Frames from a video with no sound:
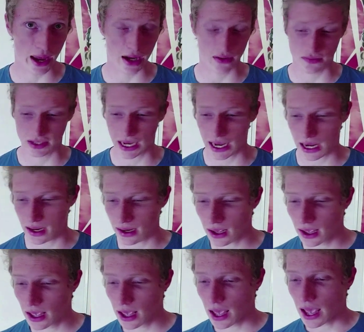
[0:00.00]
out of ten,
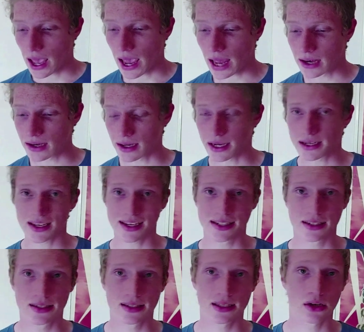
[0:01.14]
and it
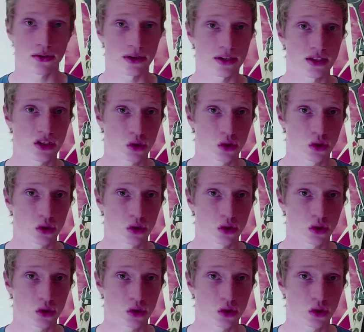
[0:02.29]
is Series